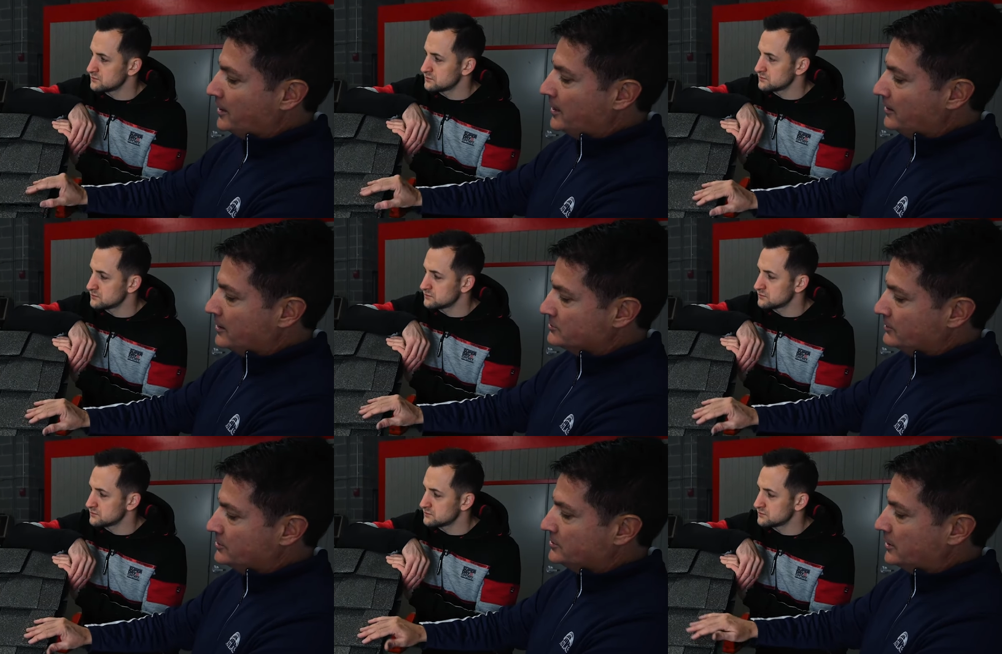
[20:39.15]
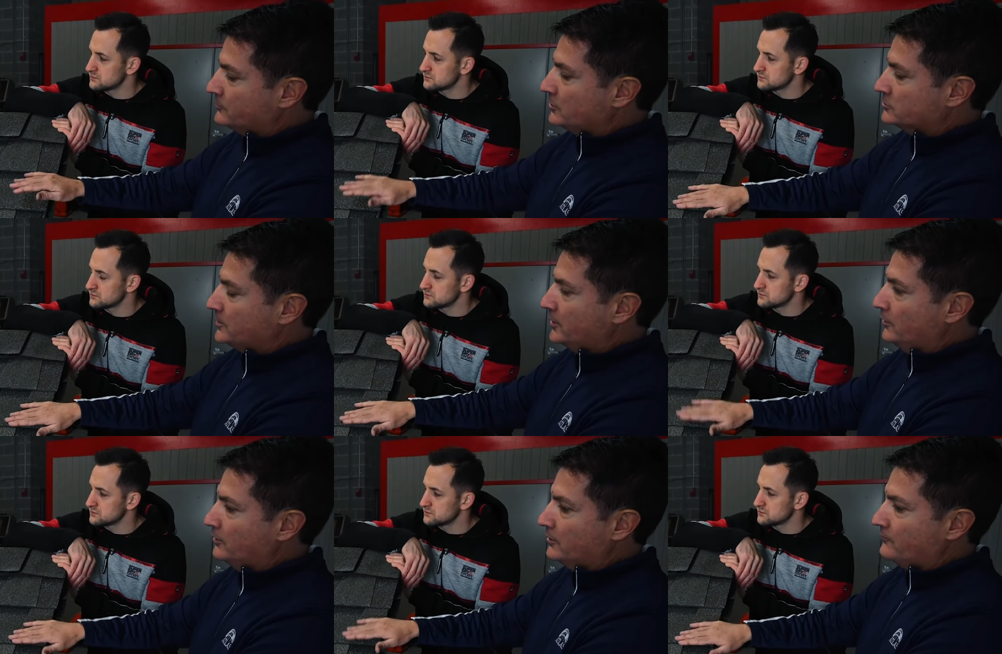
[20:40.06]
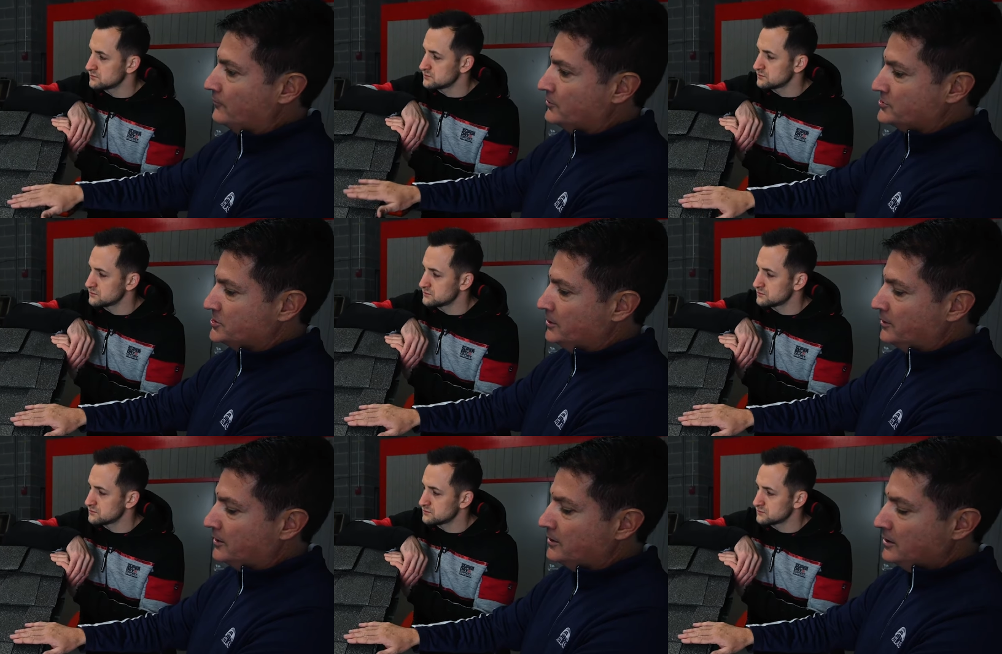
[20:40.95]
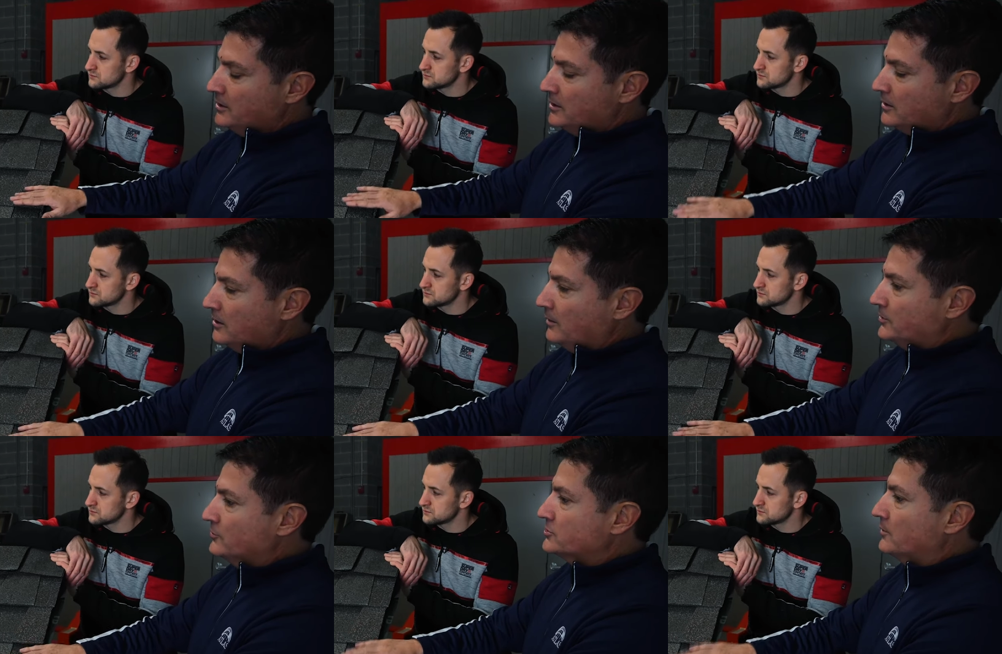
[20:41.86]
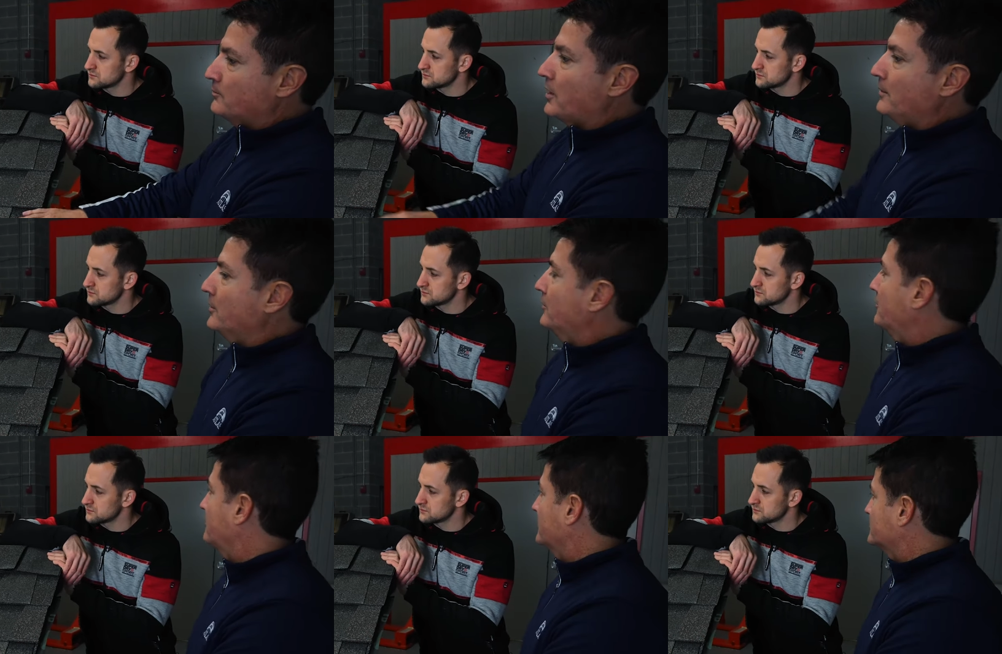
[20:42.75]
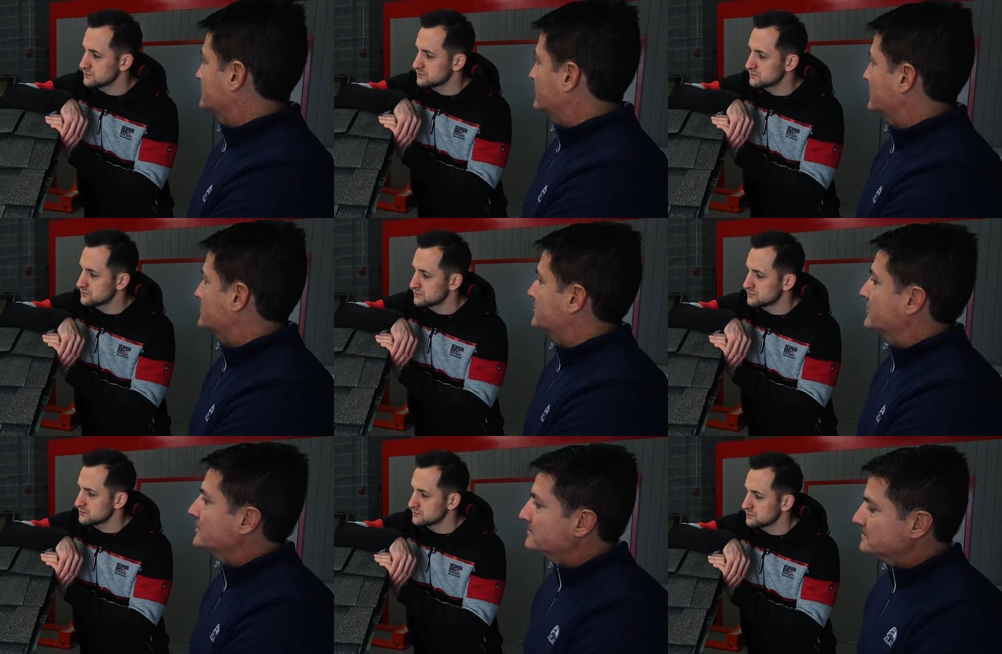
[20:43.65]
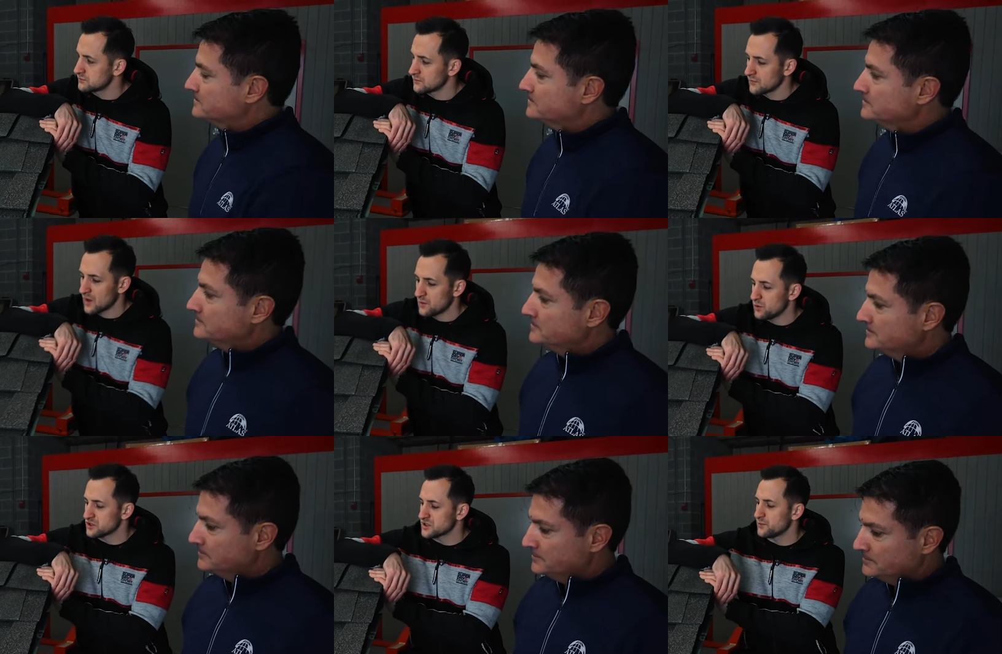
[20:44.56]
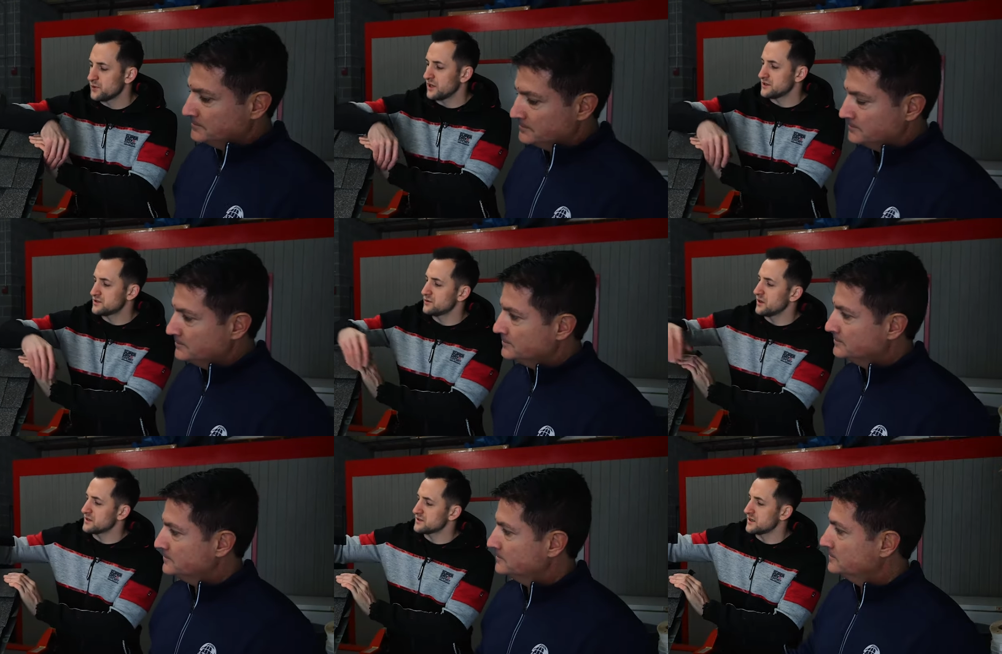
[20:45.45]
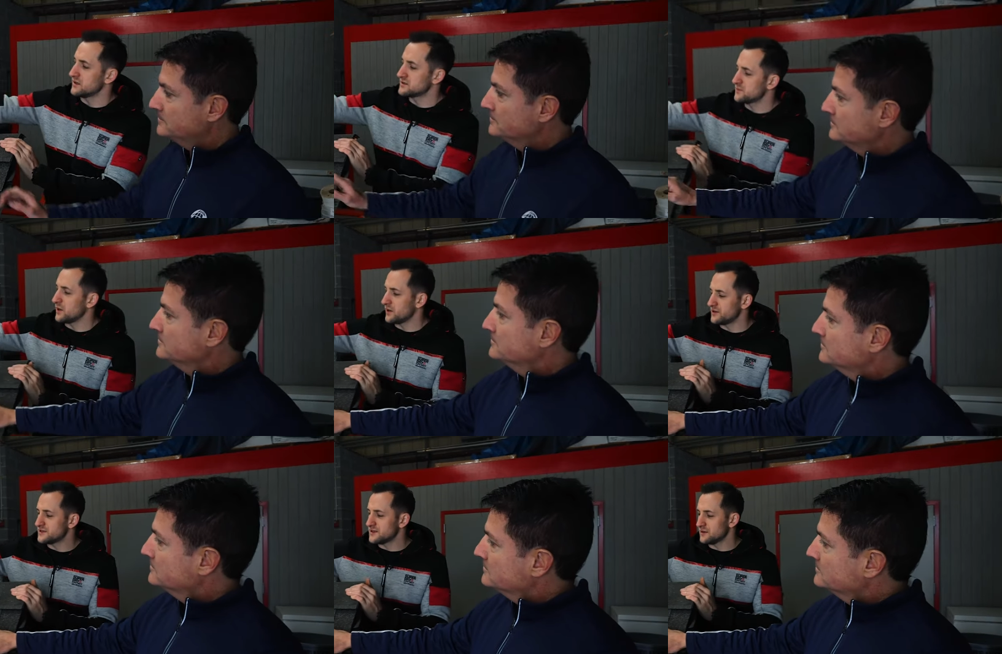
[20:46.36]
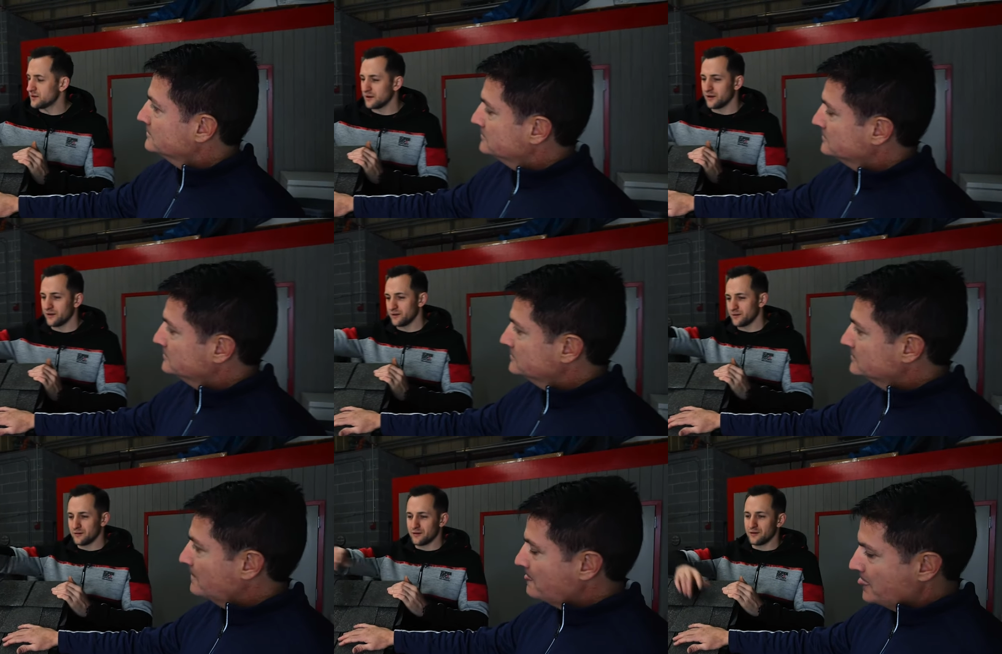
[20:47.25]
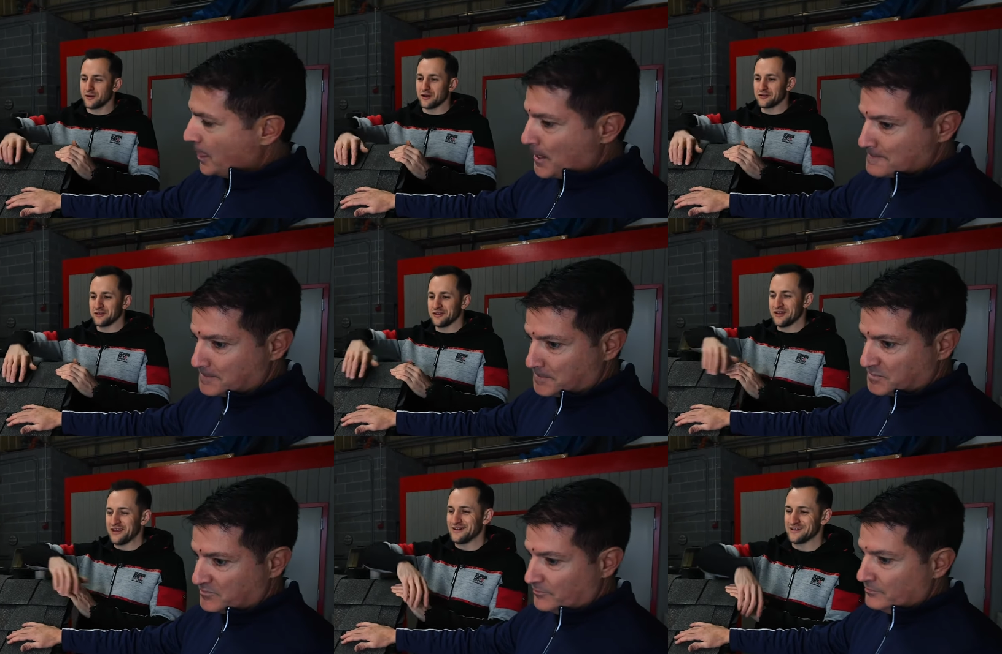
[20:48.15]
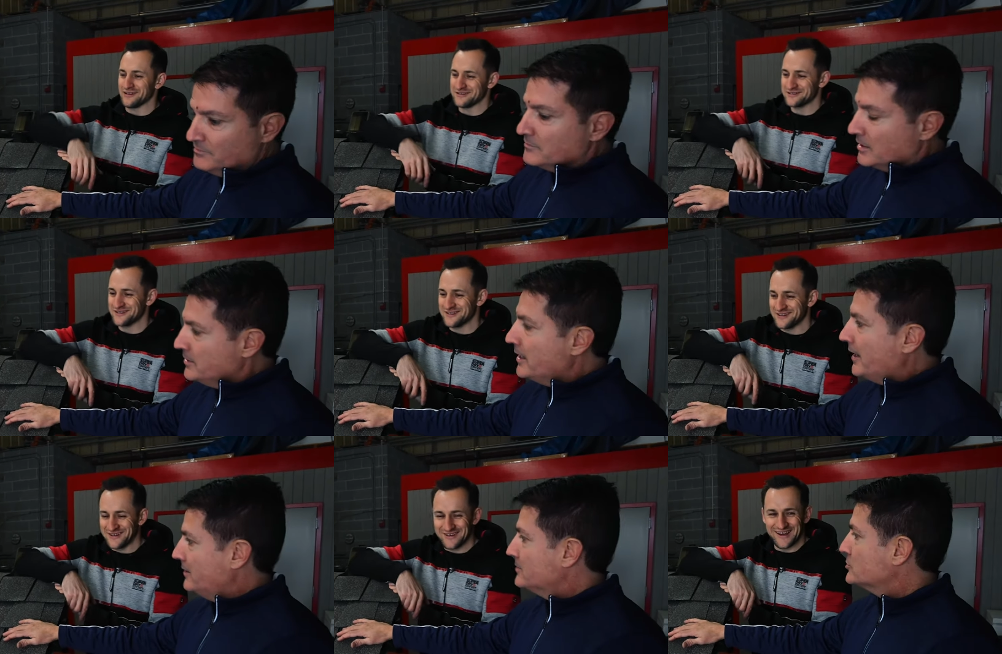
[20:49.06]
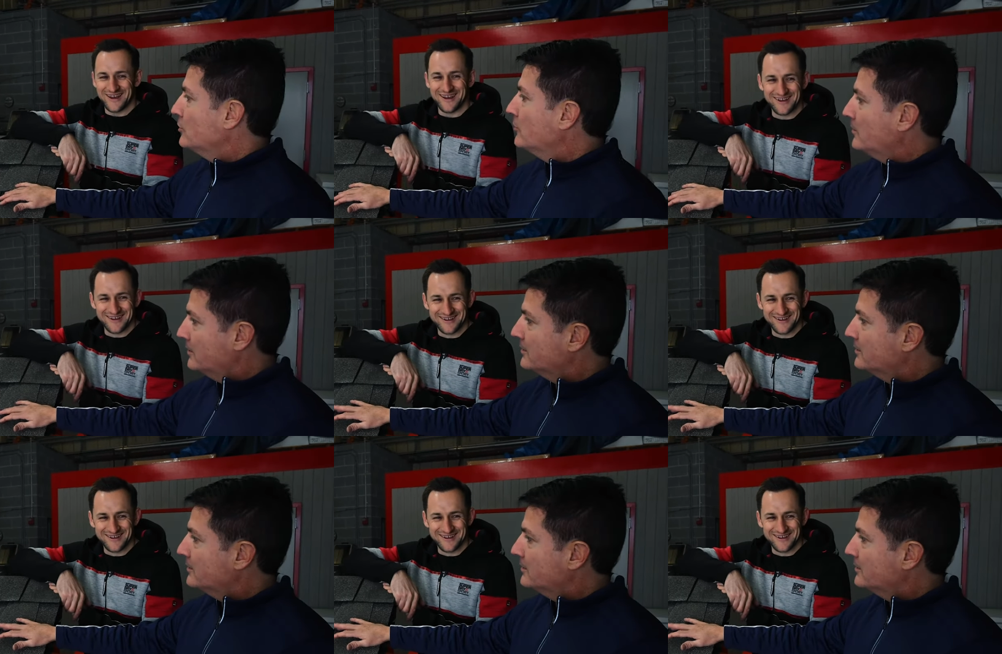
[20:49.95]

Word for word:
Speaker 1: guidelines we uh, talked about earlier for sealing. Uh, but those are primarily the things that you're going to see.
Speaker 2: Most complaints you guys get is about the sealant line and uh, in the nail guns.
Speaker 1: Yeah, so,